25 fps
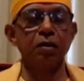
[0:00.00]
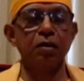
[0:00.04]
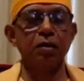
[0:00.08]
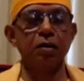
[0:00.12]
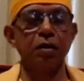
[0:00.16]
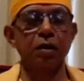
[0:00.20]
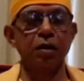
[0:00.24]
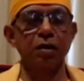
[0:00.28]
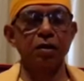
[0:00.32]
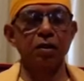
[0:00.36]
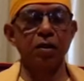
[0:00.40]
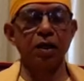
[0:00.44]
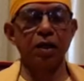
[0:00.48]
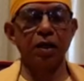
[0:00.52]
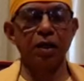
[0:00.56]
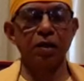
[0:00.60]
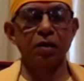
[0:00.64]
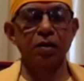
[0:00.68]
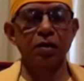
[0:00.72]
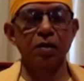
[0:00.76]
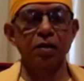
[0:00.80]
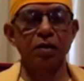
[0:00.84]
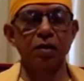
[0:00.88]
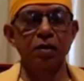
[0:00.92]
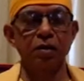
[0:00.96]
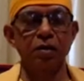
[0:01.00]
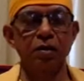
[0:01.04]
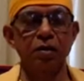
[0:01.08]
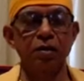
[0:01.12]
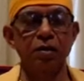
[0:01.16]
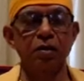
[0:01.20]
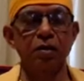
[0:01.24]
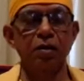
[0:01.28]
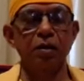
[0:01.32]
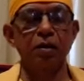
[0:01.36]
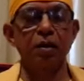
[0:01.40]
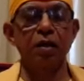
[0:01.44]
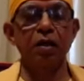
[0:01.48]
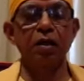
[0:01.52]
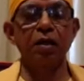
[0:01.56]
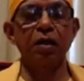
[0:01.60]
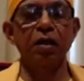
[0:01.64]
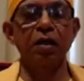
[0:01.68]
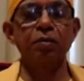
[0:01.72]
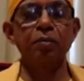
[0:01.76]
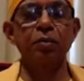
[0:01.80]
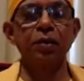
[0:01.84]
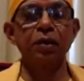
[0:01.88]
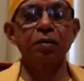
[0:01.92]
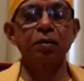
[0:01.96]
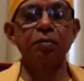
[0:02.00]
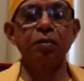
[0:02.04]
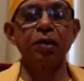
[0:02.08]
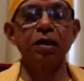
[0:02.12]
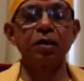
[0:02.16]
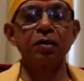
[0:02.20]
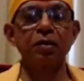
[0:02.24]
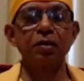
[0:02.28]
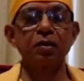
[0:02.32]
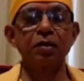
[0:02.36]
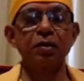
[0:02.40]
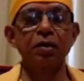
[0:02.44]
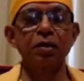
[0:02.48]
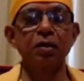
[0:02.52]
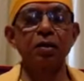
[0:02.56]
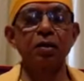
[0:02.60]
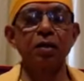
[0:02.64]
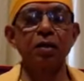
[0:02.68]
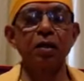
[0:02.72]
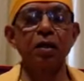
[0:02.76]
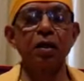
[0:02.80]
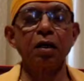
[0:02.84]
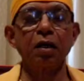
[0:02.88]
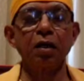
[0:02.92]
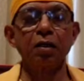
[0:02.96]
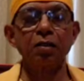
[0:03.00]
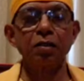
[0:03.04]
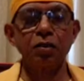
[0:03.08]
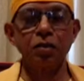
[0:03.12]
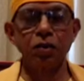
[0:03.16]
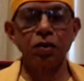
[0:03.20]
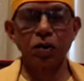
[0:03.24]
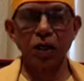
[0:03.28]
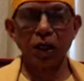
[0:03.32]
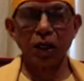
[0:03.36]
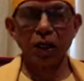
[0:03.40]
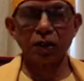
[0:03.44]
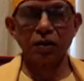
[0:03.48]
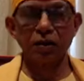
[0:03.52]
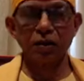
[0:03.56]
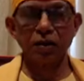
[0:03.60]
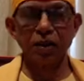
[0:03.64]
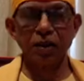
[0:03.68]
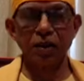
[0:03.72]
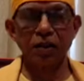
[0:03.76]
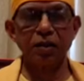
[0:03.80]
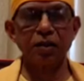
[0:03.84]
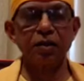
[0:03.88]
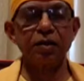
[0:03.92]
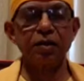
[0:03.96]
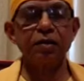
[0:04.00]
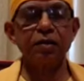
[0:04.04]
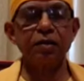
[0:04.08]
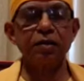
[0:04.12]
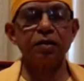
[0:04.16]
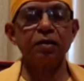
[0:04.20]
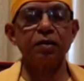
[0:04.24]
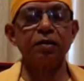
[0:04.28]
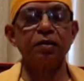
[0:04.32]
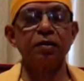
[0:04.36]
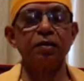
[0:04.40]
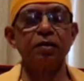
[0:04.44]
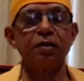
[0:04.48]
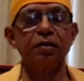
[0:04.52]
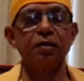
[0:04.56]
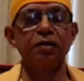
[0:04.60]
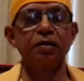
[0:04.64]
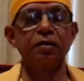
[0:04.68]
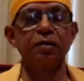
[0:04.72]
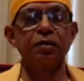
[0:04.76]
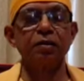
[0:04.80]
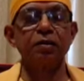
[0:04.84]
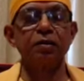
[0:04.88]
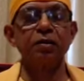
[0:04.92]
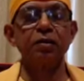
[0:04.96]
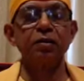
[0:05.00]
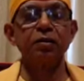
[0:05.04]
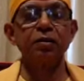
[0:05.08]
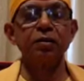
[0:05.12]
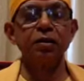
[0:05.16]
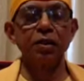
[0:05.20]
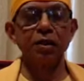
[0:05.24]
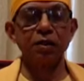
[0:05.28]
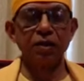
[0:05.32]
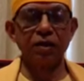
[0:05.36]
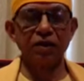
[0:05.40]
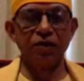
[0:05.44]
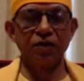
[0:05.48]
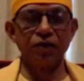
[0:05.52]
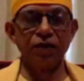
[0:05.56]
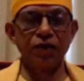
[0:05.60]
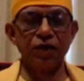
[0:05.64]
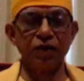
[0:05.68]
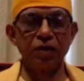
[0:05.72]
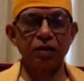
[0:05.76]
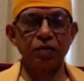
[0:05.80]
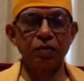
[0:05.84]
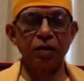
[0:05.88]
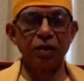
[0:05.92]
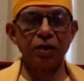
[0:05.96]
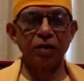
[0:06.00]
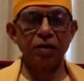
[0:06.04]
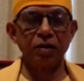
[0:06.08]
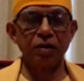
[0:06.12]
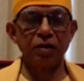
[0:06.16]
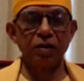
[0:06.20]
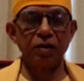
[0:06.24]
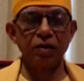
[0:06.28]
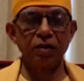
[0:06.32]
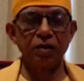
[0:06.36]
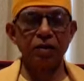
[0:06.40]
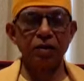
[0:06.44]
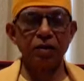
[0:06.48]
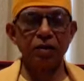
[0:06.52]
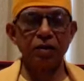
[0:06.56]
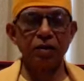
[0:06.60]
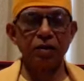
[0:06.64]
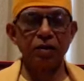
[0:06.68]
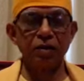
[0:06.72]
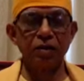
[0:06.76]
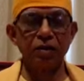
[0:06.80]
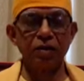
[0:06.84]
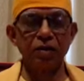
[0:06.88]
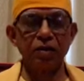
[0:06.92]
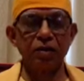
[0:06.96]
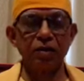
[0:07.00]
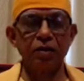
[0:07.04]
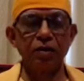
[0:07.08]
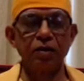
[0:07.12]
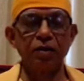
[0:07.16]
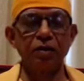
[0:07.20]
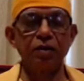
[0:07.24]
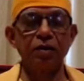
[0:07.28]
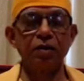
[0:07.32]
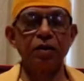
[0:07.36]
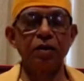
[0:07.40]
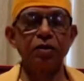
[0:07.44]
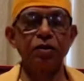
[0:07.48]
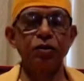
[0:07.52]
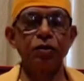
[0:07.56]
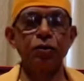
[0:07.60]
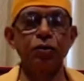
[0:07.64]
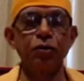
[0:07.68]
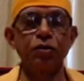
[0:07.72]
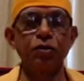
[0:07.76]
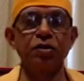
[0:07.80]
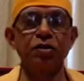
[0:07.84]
cross-legged, either in Padmasana or Sukhasana. Sit comfortably, not so